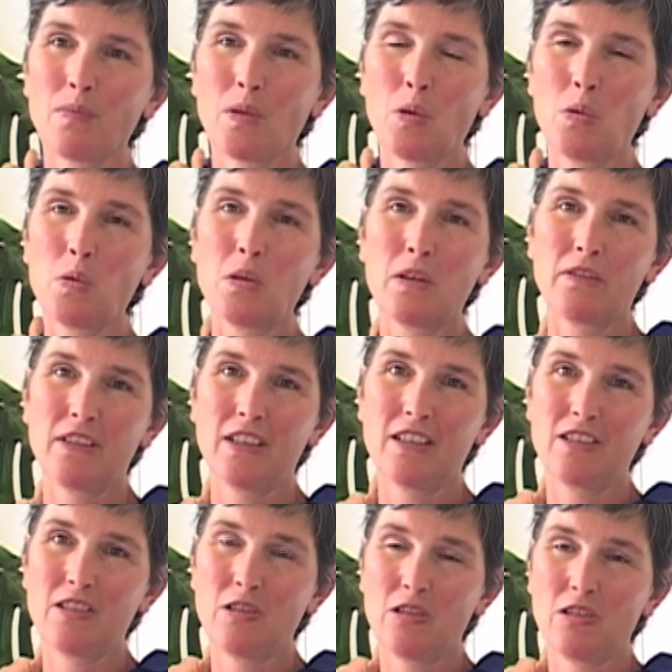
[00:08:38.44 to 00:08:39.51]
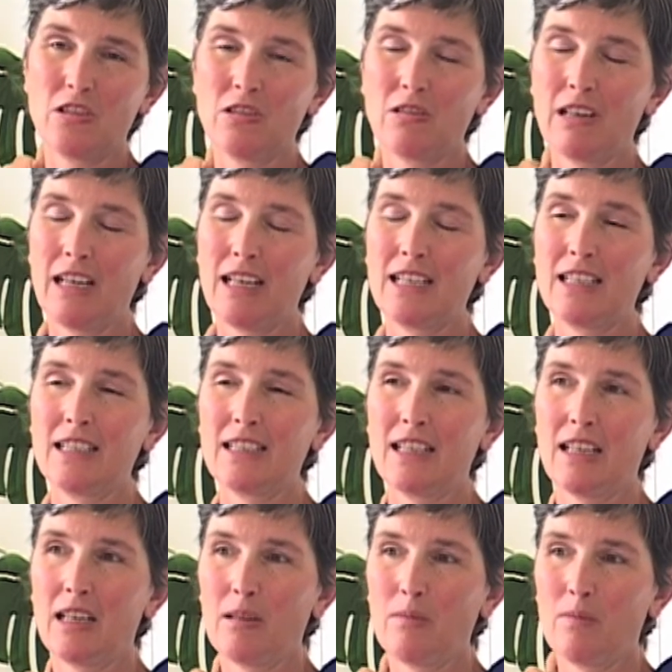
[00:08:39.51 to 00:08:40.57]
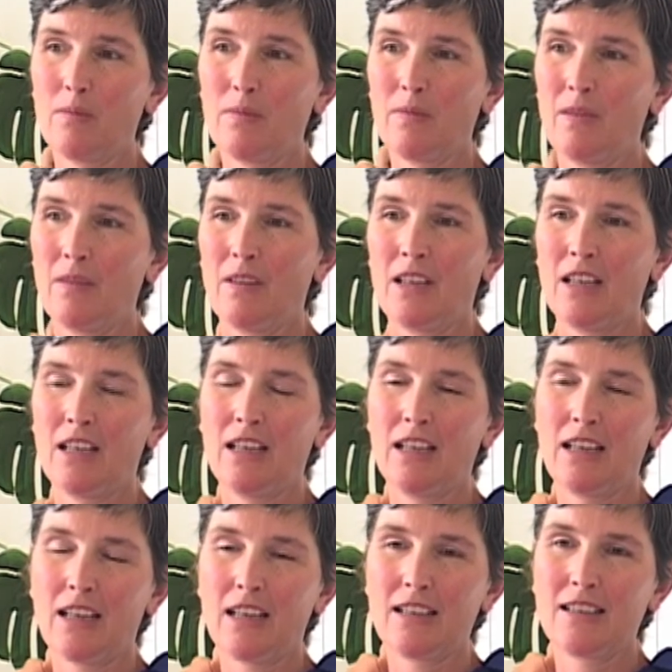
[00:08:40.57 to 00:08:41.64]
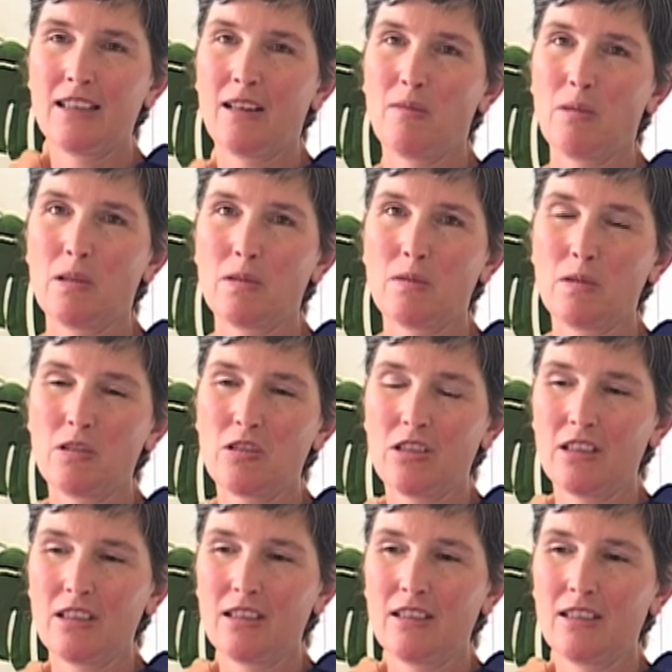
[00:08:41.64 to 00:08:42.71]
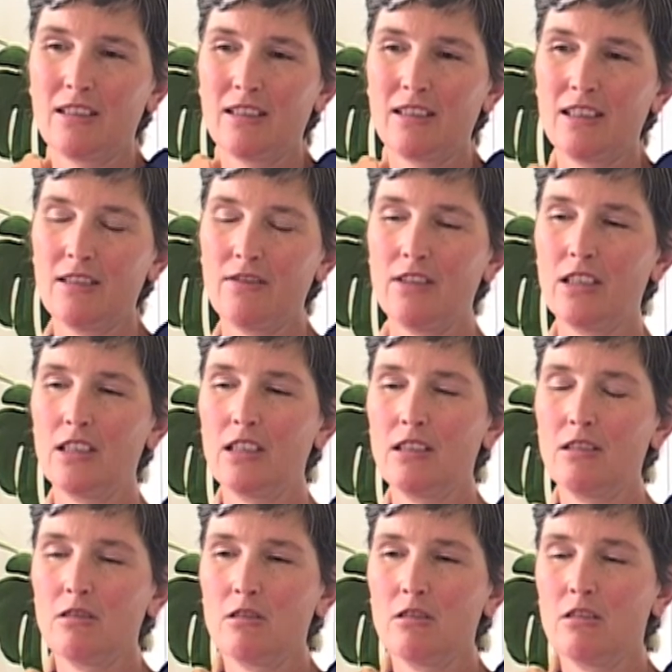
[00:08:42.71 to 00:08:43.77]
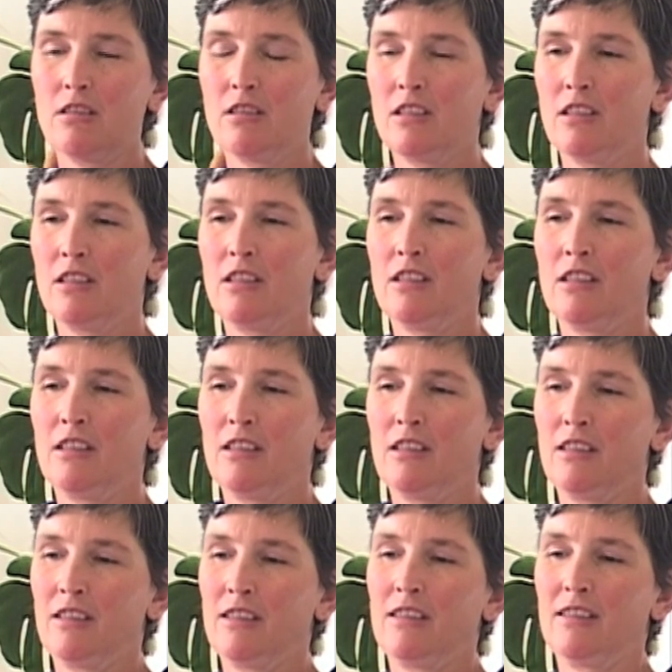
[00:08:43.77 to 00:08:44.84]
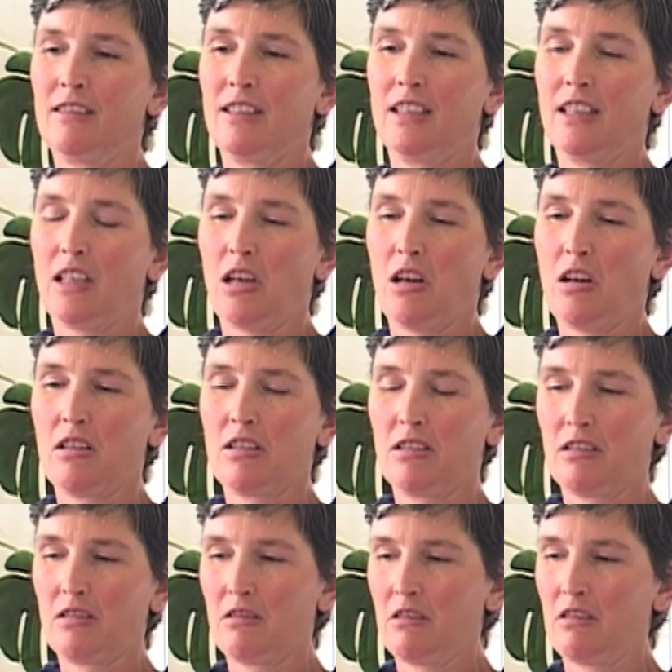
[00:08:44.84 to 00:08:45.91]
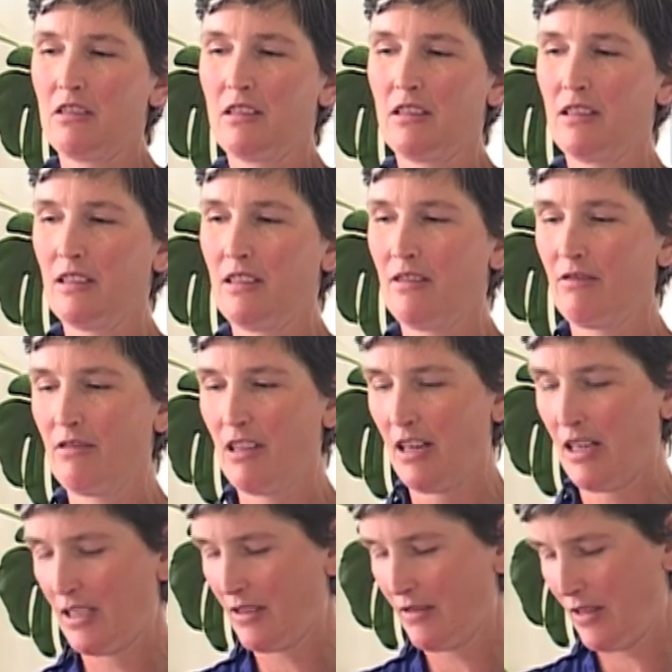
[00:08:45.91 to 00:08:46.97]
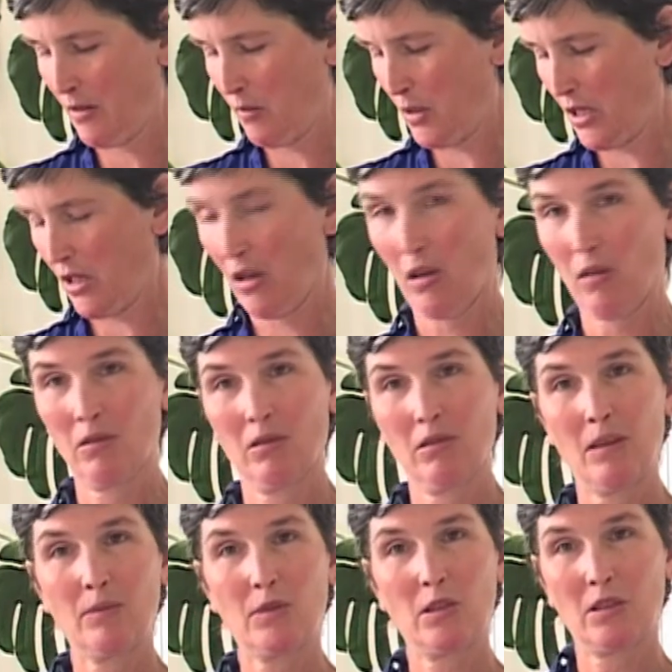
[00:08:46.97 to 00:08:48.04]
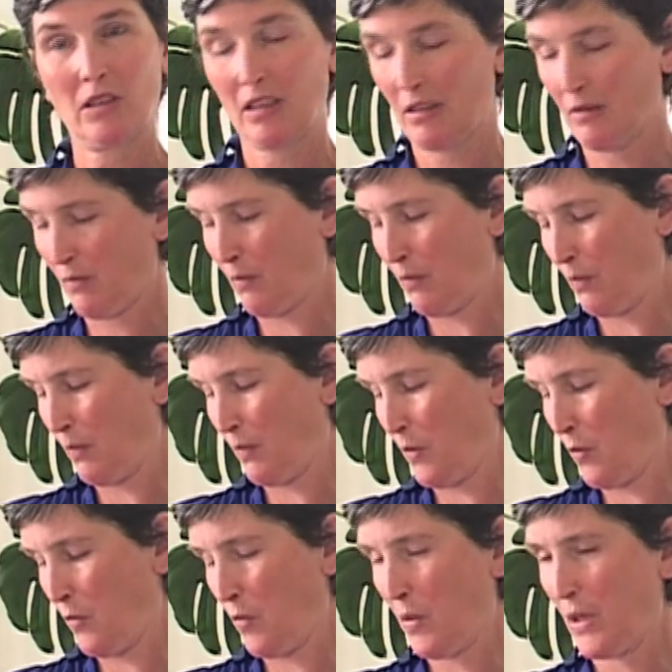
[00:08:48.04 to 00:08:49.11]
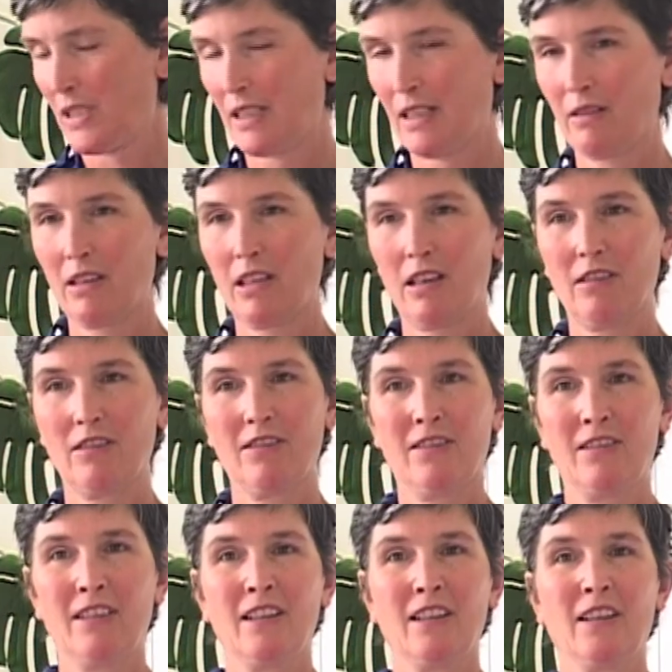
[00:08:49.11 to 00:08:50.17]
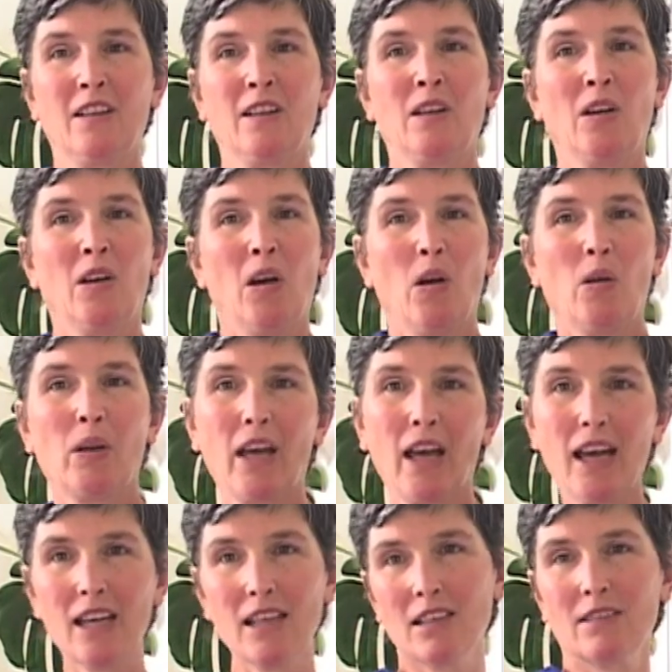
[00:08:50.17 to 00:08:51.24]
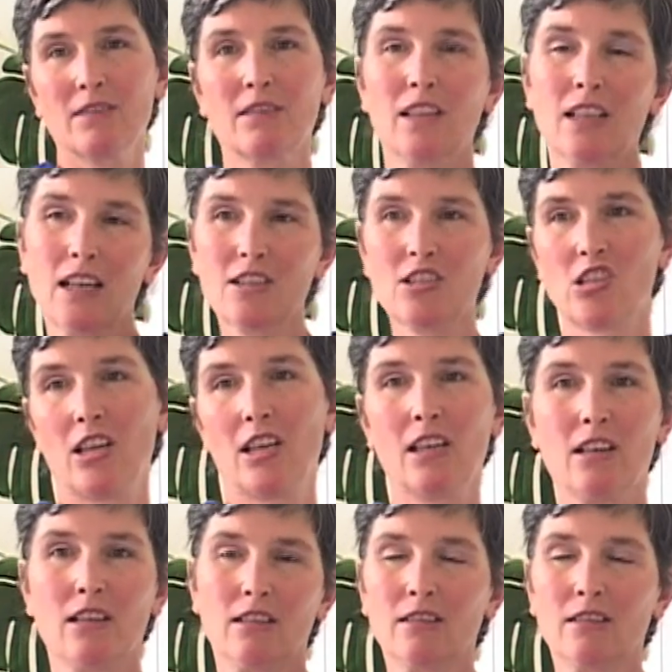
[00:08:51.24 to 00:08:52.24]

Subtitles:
All of these you can do anytime. Like I said, whilst watching TV or in the garden. Or right, there we go. Well, I'm doing it all the way down there. Okay, one last shake.